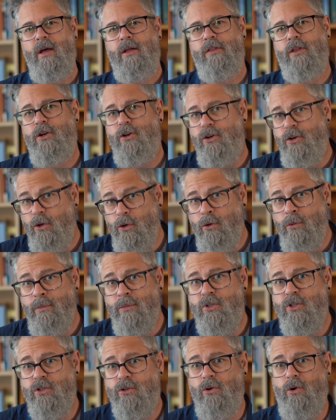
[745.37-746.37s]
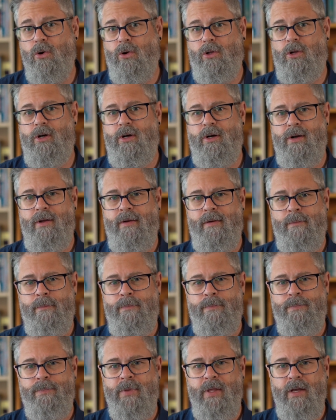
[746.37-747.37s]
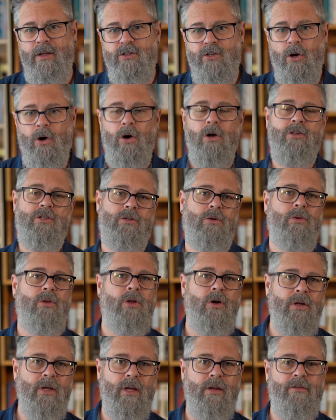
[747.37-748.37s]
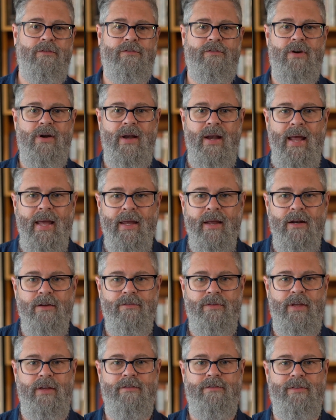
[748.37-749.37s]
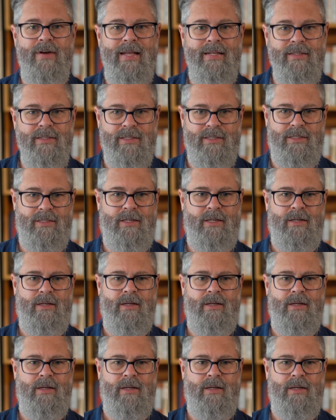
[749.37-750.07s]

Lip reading: the doom scroller is also looking for negative events.